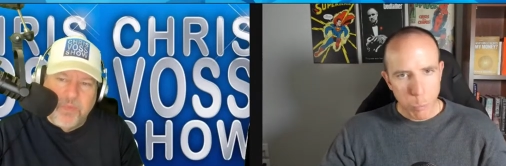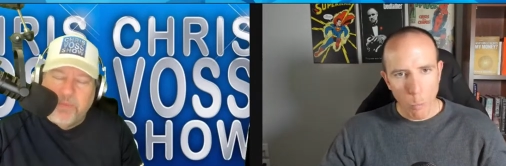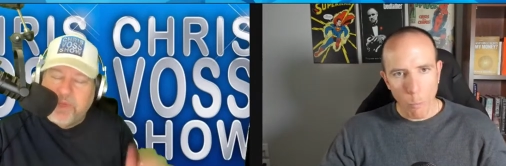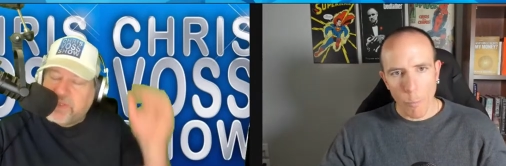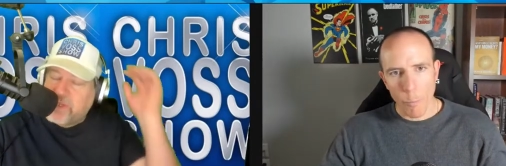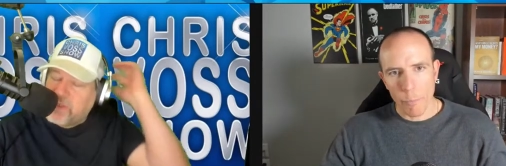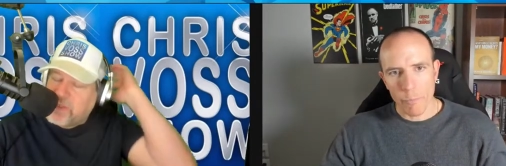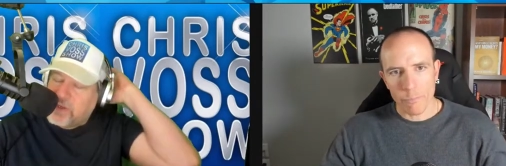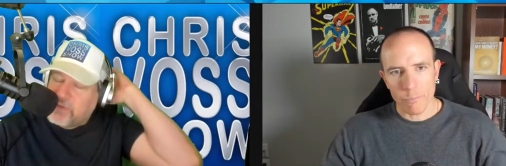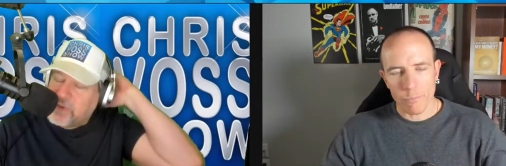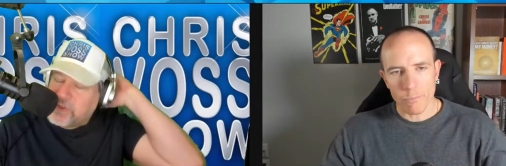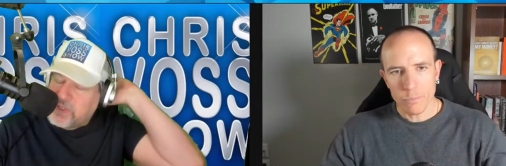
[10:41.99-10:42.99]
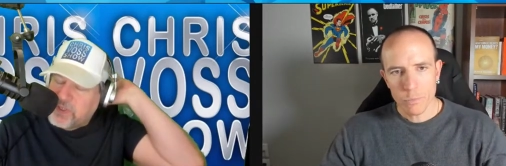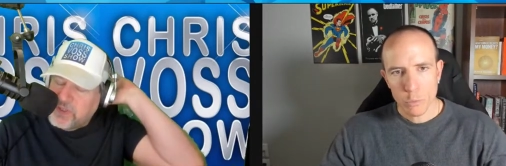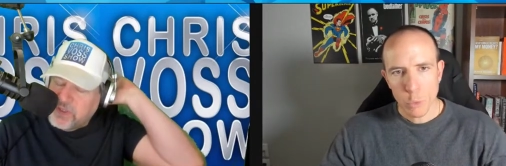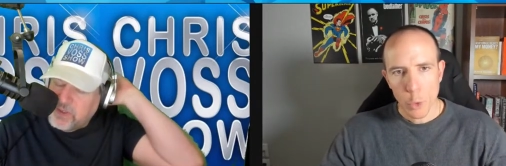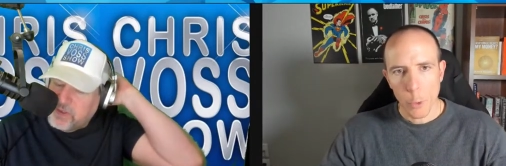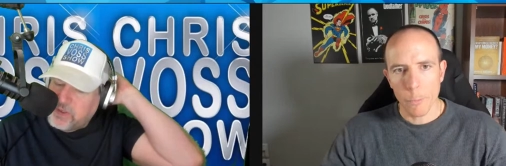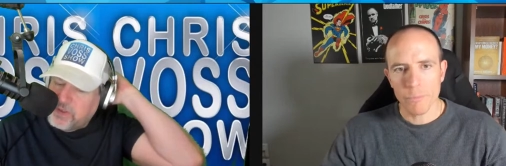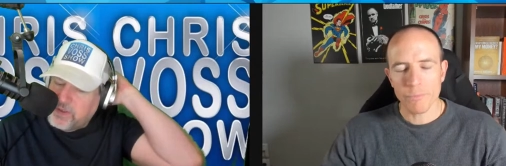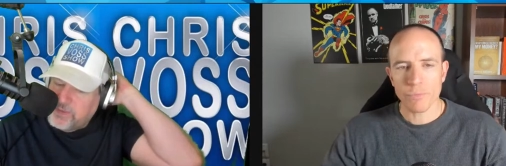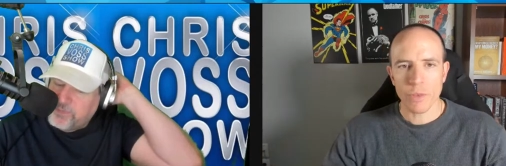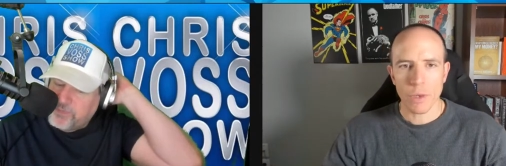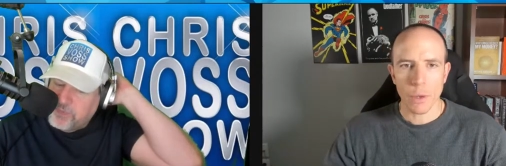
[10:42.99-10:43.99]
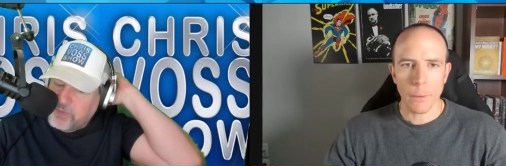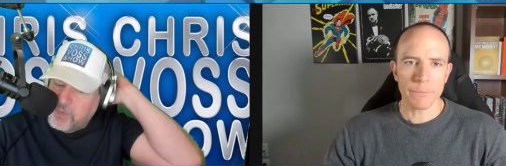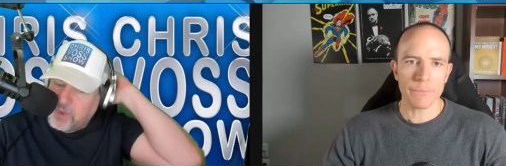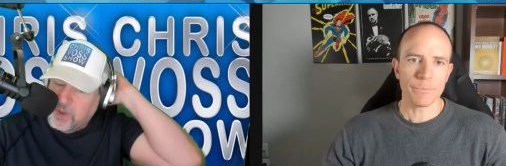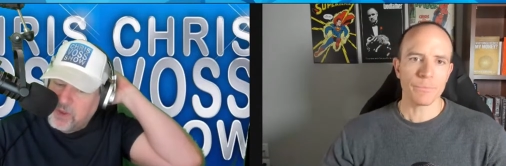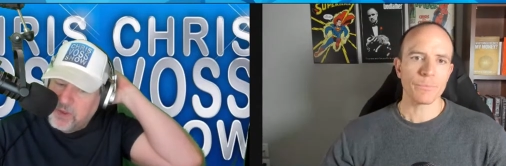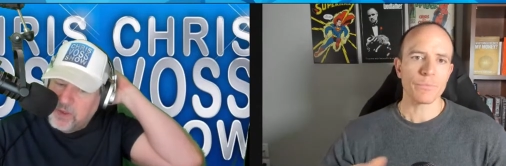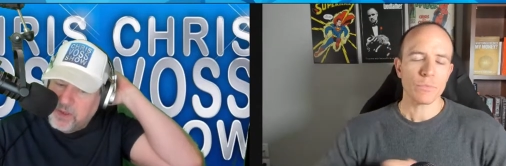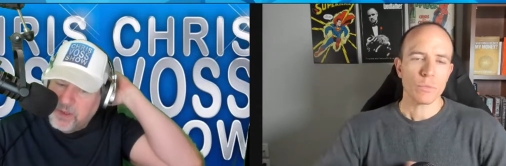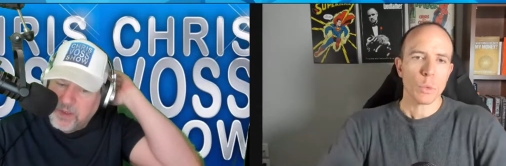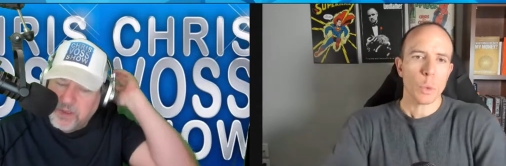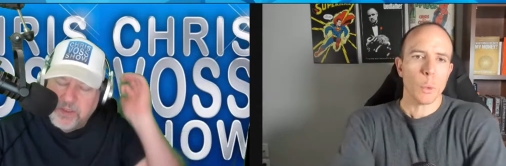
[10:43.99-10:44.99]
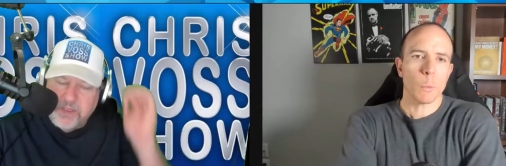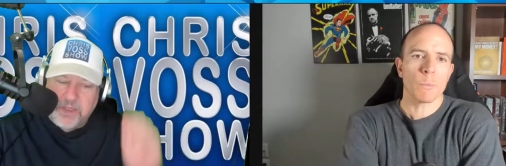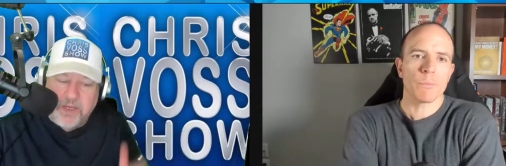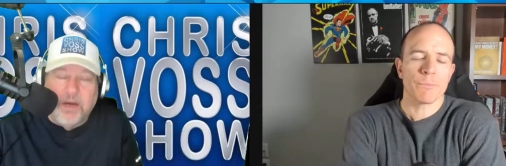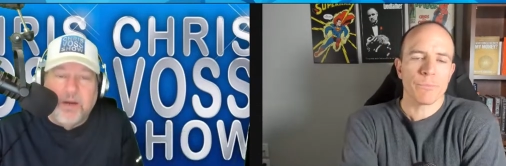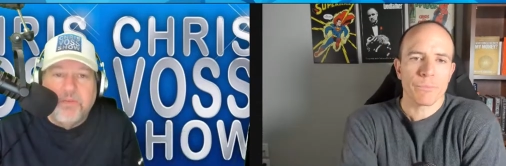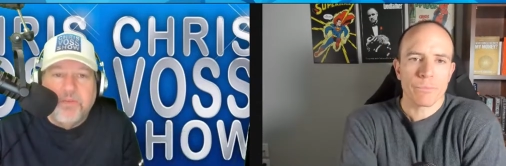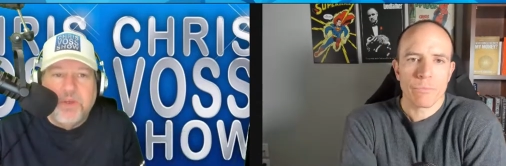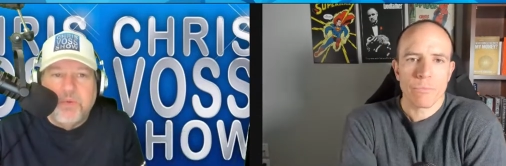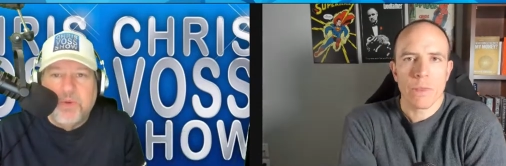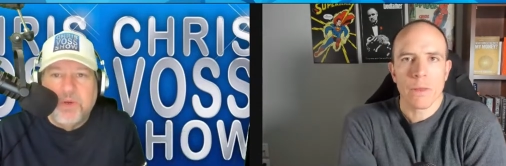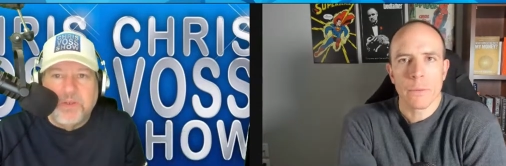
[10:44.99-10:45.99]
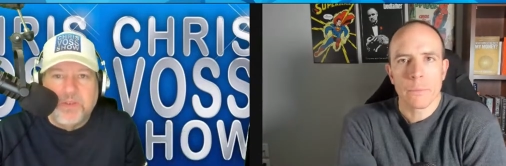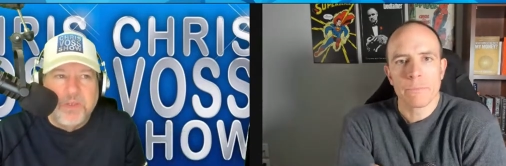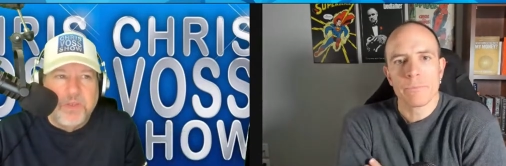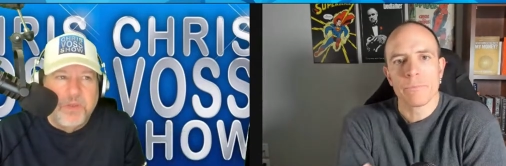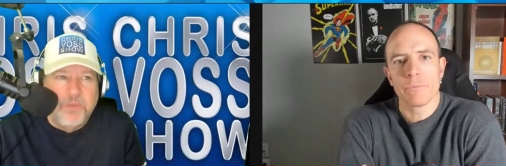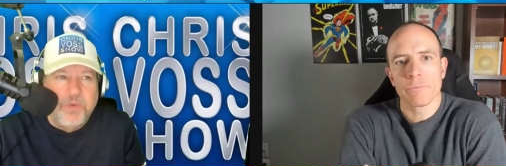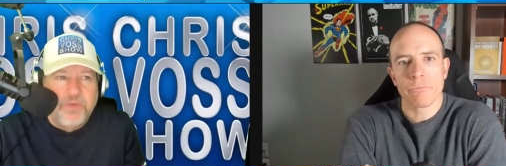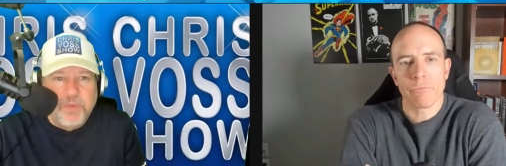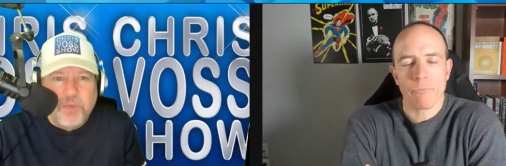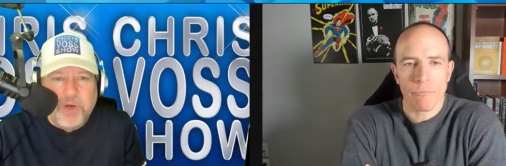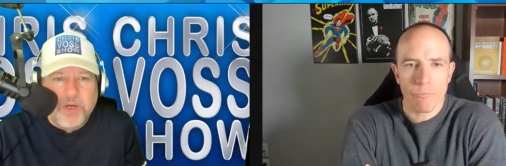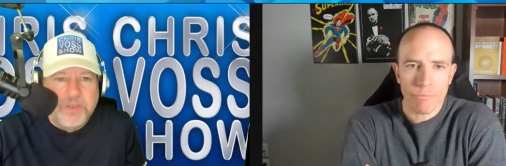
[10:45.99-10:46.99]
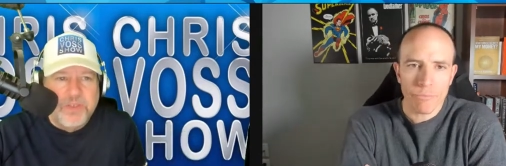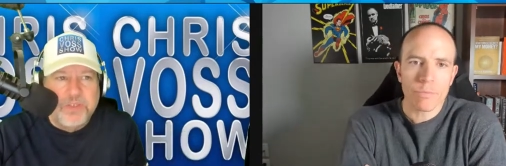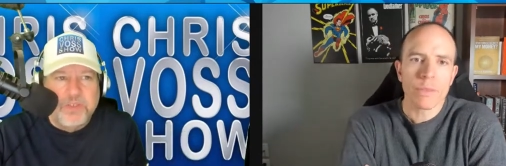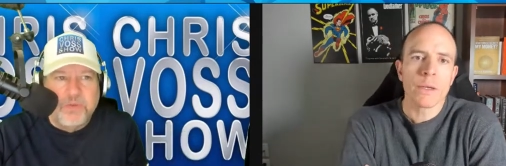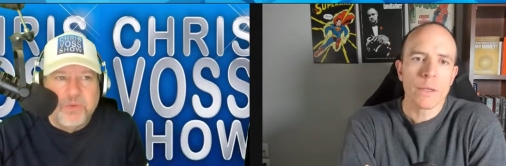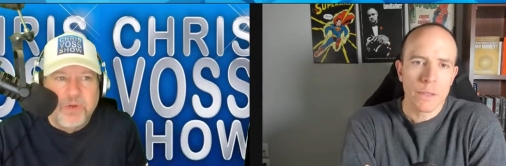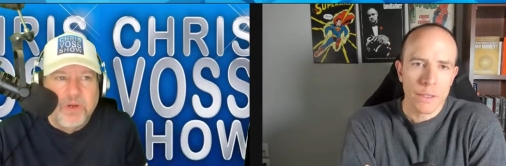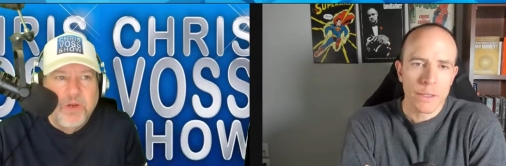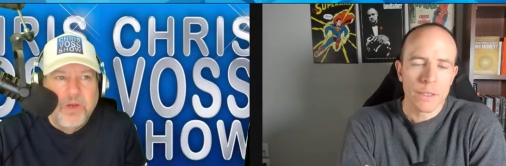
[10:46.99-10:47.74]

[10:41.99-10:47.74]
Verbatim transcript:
Speaker 1: makes all the difference in the uh, uh, in how everything works the, the moving parts as it were